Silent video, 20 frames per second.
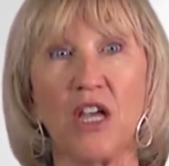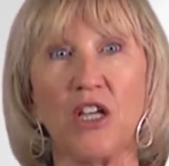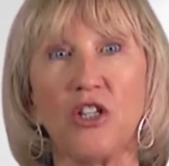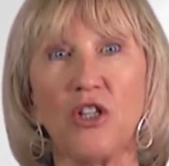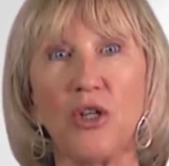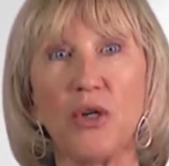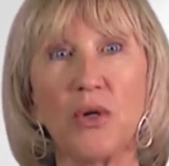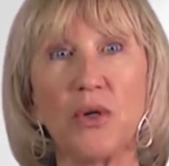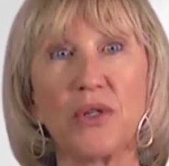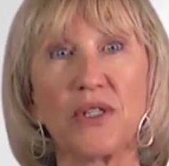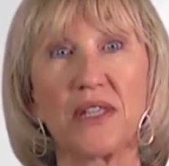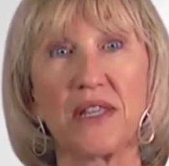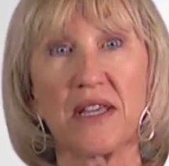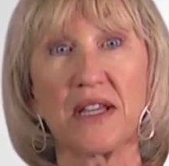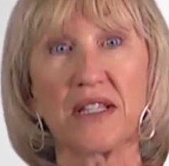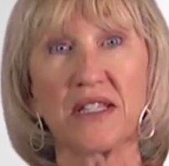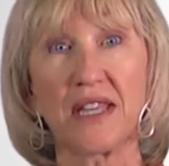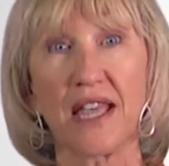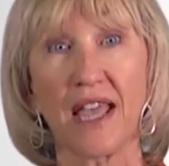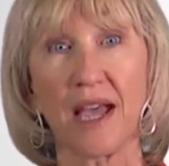Use the
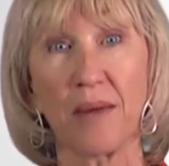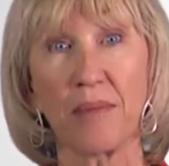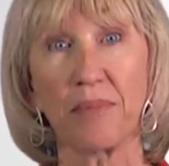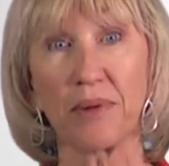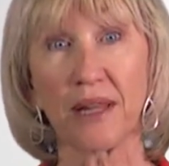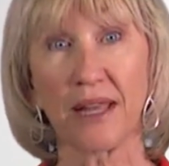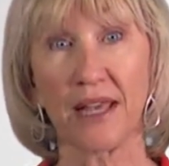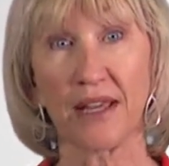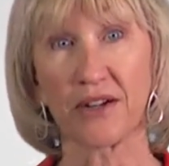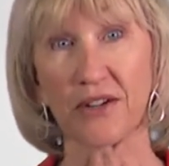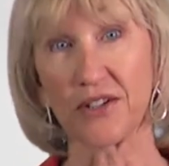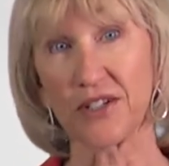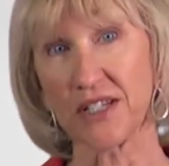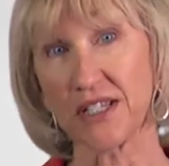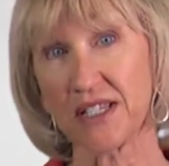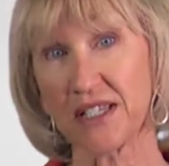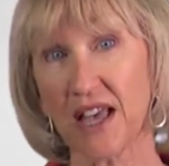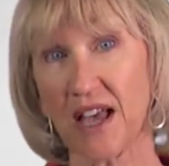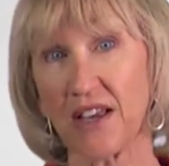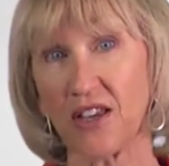exam planner to
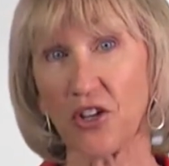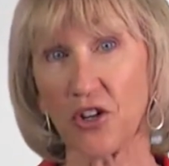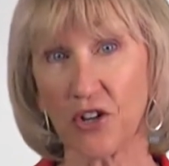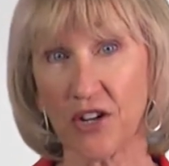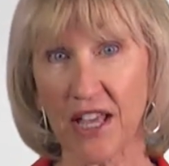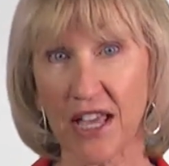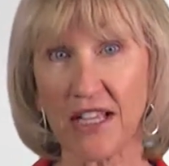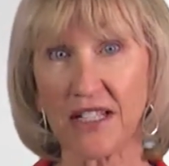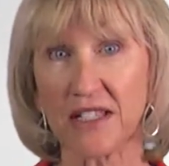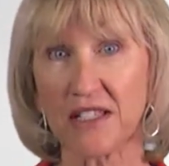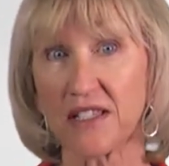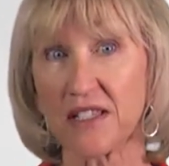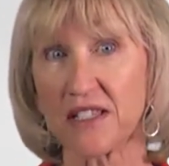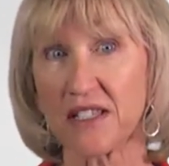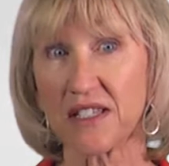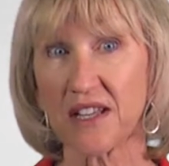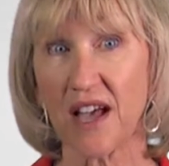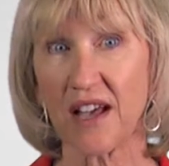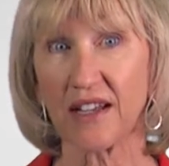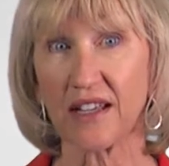set your dates to
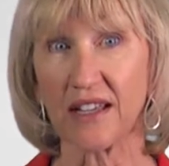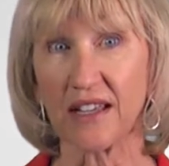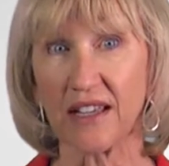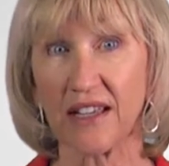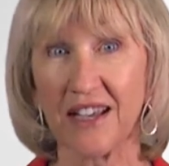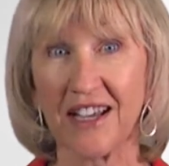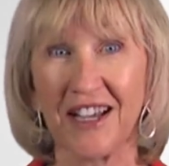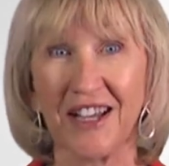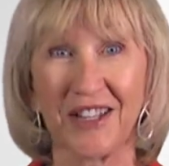study.